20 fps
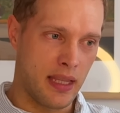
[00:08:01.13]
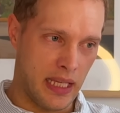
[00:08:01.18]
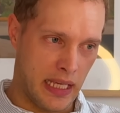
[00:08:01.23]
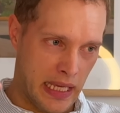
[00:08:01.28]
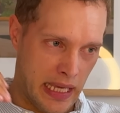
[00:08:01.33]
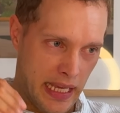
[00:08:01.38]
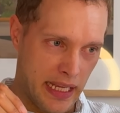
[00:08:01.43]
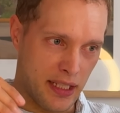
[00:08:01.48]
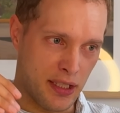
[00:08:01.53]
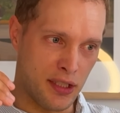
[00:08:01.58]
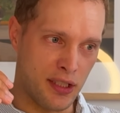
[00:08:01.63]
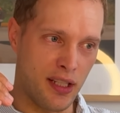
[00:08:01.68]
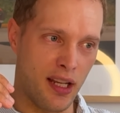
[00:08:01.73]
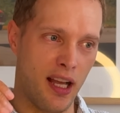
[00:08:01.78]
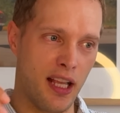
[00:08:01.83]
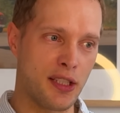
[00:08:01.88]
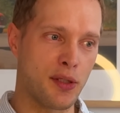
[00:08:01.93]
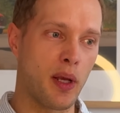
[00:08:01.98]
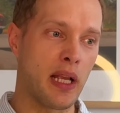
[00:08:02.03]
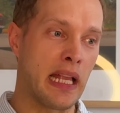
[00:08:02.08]
the
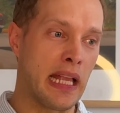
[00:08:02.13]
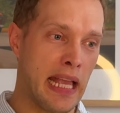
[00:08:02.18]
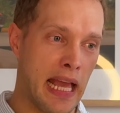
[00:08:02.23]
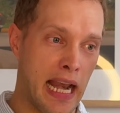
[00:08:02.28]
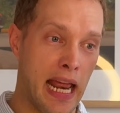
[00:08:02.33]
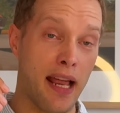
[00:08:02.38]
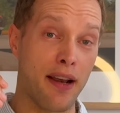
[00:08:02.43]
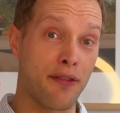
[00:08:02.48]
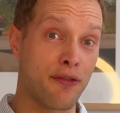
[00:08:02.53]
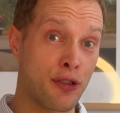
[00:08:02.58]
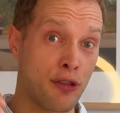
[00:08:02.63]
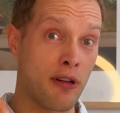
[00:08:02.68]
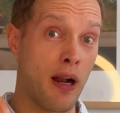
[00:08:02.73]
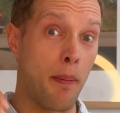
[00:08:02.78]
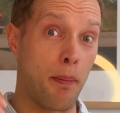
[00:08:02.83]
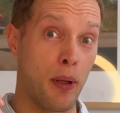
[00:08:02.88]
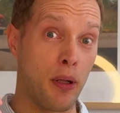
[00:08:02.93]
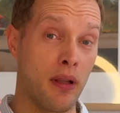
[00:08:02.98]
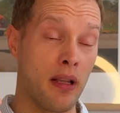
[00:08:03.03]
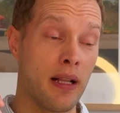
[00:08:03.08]
kickstart so I can get out of
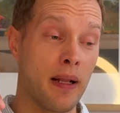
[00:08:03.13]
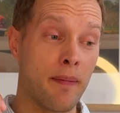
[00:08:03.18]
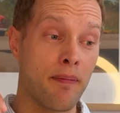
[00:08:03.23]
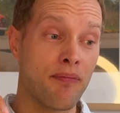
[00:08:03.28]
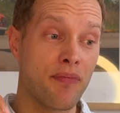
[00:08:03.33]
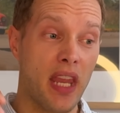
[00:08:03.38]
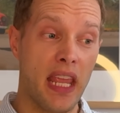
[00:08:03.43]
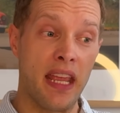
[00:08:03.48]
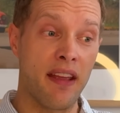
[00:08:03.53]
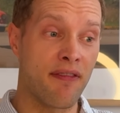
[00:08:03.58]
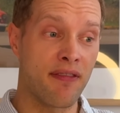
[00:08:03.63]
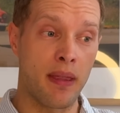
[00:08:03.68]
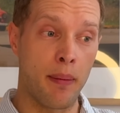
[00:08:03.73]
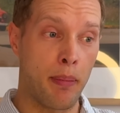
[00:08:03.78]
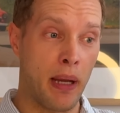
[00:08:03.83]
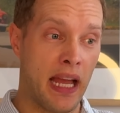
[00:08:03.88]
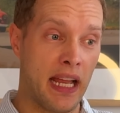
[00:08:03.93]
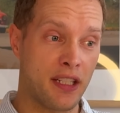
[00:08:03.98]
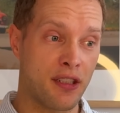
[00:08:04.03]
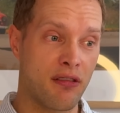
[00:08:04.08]
trouble if the
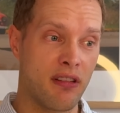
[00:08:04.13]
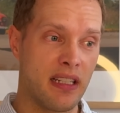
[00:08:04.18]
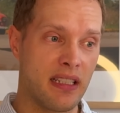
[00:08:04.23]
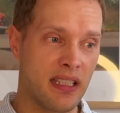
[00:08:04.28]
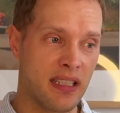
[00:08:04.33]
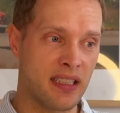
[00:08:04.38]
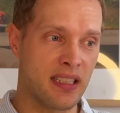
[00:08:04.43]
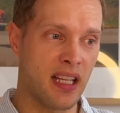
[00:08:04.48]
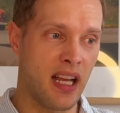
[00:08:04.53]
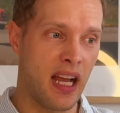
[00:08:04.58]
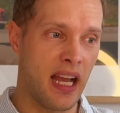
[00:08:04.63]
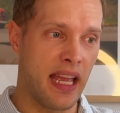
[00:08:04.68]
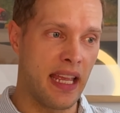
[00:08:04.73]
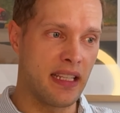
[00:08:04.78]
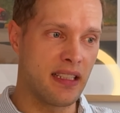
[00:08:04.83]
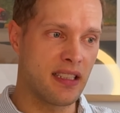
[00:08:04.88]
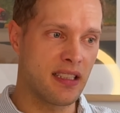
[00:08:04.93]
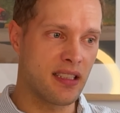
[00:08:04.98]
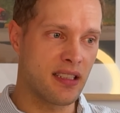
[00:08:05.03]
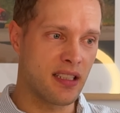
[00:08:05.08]
battery
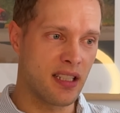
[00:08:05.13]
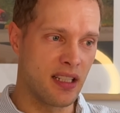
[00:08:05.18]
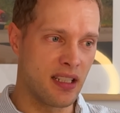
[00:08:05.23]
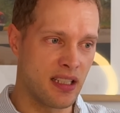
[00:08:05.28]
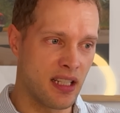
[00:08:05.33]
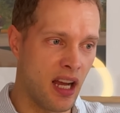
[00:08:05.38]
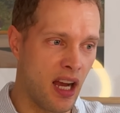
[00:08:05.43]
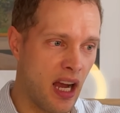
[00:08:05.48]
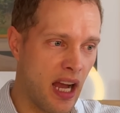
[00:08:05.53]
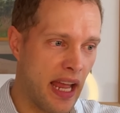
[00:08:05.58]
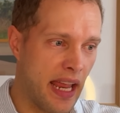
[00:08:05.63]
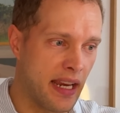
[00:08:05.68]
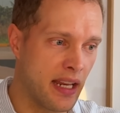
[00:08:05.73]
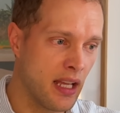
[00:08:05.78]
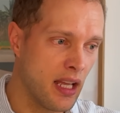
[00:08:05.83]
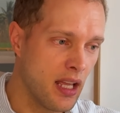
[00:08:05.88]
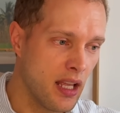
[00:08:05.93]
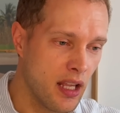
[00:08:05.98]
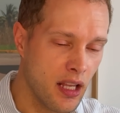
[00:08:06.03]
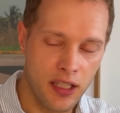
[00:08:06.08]
decides to die.
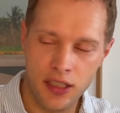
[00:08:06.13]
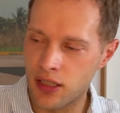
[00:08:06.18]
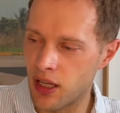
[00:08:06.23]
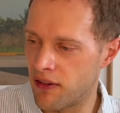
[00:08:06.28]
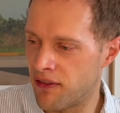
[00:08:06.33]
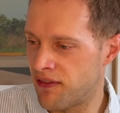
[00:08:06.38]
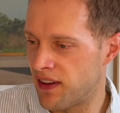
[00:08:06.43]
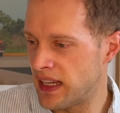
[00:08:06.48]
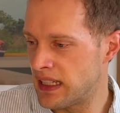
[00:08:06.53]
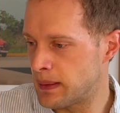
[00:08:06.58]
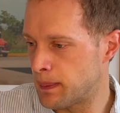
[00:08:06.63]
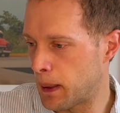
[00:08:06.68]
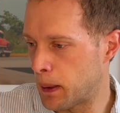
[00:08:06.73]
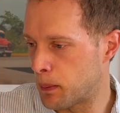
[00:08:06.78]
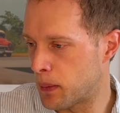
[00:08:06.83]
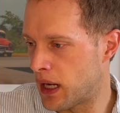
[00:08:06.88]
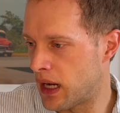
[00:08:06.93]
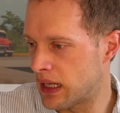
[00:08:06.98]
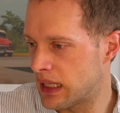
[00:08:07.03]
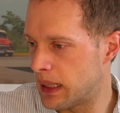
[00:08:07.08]
So Facebook
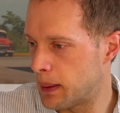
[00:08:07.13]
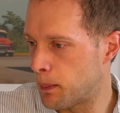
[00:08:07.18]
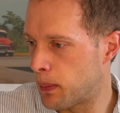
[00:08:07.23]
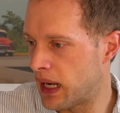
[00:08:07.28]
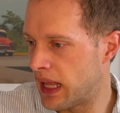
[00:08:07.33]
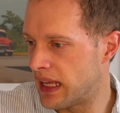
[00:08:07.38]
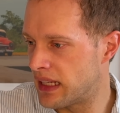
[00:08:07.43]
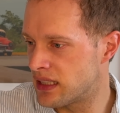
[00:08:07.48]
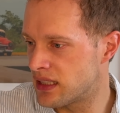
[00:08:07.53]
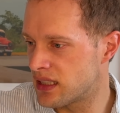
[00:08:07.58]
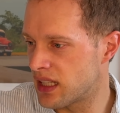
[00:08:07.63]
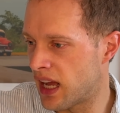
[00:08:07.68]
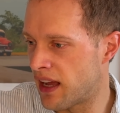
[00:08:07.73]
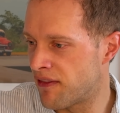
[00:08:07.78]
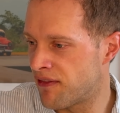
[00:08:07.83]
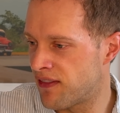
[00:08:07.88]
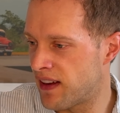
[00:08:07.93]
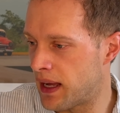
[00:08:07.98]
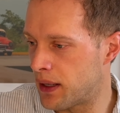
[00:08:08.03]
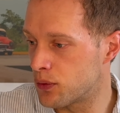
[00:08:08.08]
Marketplace, I
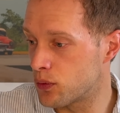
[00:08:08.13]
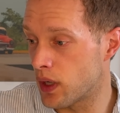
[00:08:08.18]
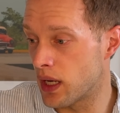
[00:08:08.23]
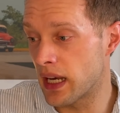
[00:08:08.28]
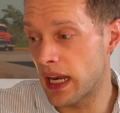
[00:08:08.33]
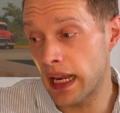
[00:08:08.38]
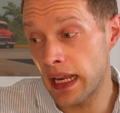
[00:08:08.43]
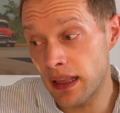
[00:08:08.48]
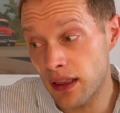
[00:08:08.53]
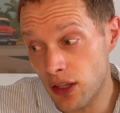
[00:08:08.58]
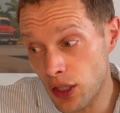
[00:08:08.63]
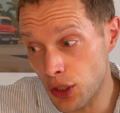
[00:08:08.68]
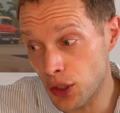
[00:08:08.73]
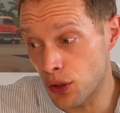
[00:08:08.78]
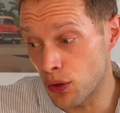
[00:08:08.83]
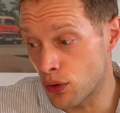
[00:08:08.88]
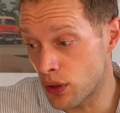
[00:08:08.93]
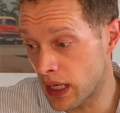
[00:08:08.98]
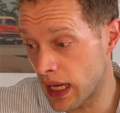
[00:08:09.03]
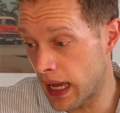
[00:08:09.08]
found one in
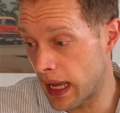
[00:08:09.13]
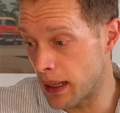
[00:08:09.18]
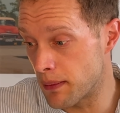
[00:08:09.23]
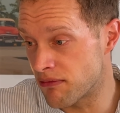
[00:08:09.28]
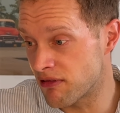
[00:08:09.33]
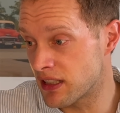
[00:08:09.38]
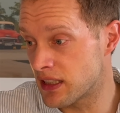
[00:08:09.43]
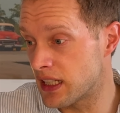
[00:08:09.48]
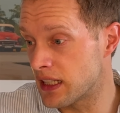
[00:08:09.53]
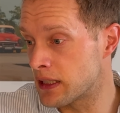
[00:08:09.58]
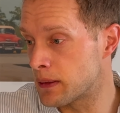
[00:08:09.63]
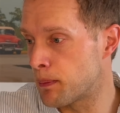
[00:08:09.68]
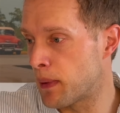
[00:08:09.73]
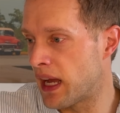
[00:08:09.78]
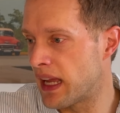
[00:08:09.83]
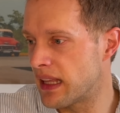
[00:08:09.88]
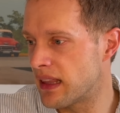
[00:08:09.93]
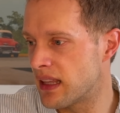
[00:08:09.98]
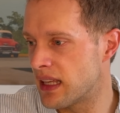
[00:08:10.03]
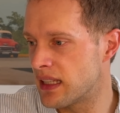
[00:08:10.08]
the UK, British
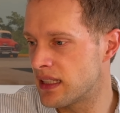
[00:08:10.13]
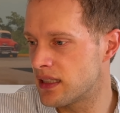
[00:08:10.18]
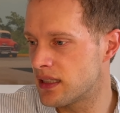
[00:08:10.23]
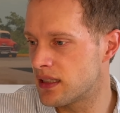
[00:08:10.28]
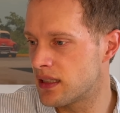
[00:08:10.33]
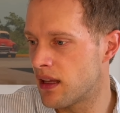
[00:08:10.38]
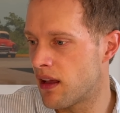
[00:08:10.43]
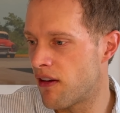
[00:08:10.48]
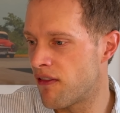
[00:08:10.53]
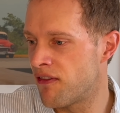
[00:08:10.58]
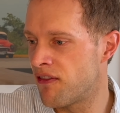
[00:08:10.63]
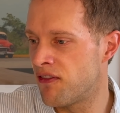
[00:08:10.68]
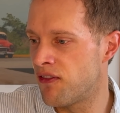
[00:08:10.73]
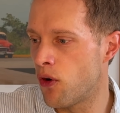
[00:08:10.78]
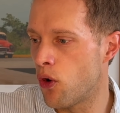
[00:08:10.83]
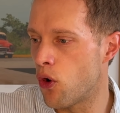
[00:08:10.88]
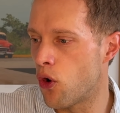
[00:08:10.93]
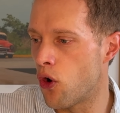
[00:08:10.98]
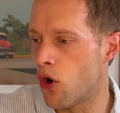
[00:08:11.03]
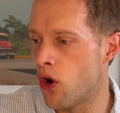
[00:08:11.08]
Bike This,
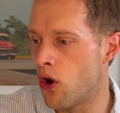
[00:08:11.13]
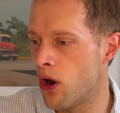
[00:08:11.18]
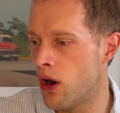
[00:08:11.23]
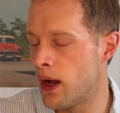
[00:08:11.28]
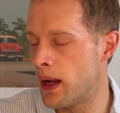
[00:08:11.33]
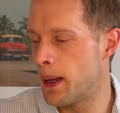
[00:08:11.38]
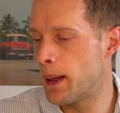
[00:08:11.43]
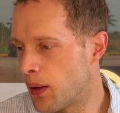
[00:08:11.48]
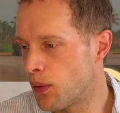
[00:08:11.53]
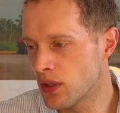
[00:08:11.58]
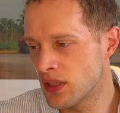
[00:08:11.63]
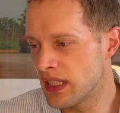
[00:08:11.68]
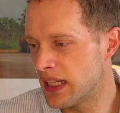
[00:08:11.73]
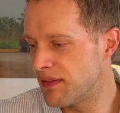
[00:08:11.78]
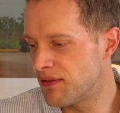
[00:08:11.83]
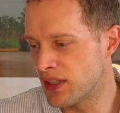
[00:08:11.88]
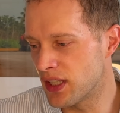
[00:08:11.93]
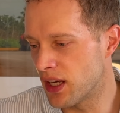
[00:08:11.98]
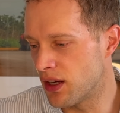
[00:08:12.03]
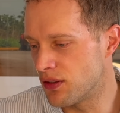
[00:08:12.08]
for, I wasn't
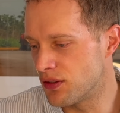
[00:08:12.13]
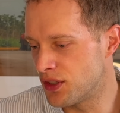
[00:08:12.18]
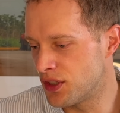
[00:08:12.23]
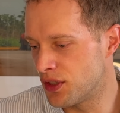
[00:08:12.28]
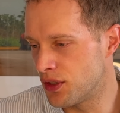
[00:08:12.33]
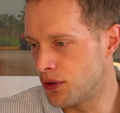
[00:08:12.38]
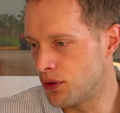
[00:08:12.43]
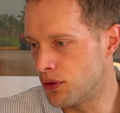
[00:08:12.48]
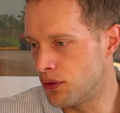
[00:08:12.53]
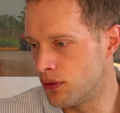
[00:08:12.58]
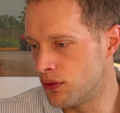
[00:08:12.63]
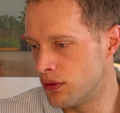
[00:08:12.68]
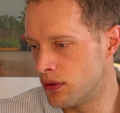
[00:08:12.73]
even going to